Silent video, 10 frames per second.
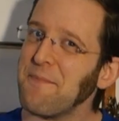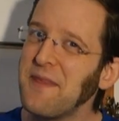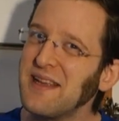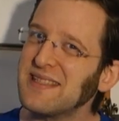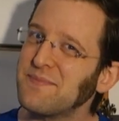
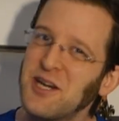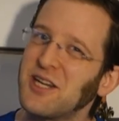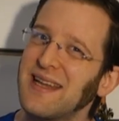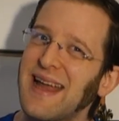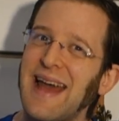something
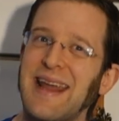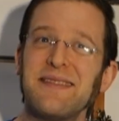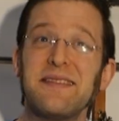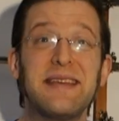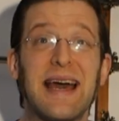special again
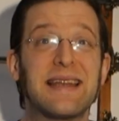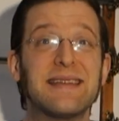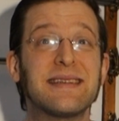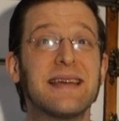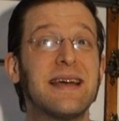at the
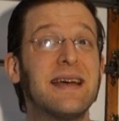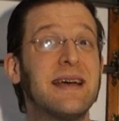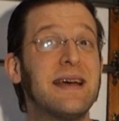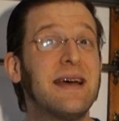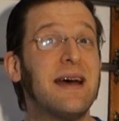end.
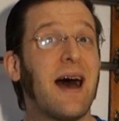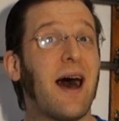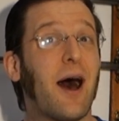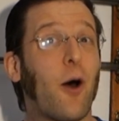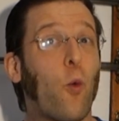
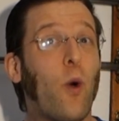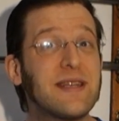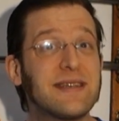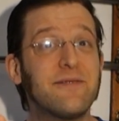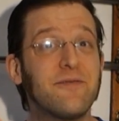Uh,
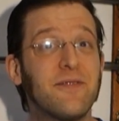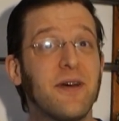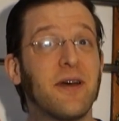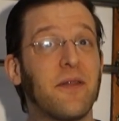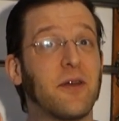what if
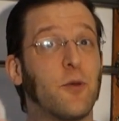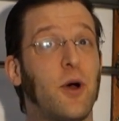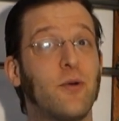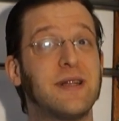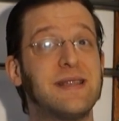the
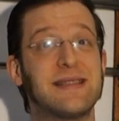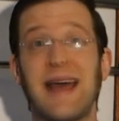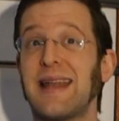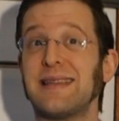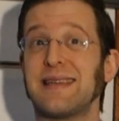opponent
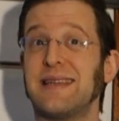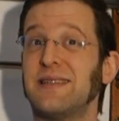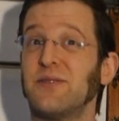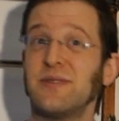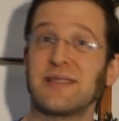stands
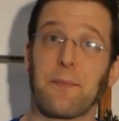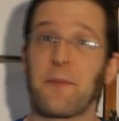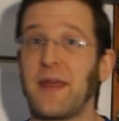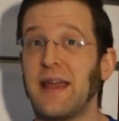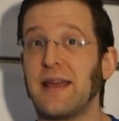into
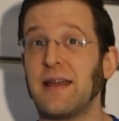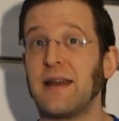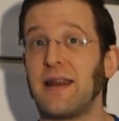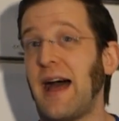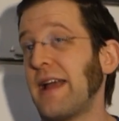
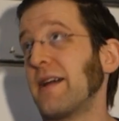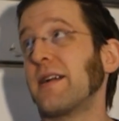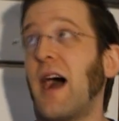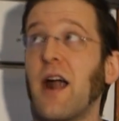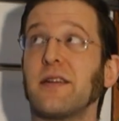something like a
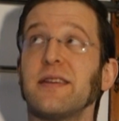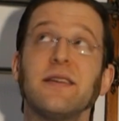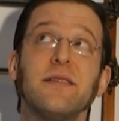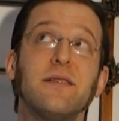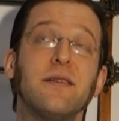guard
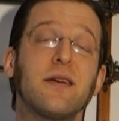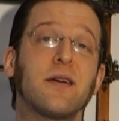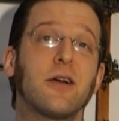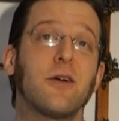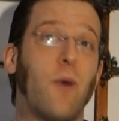in
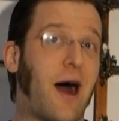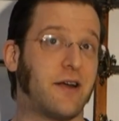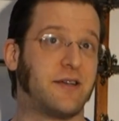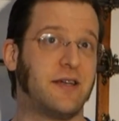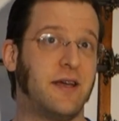
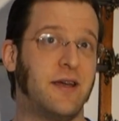quart?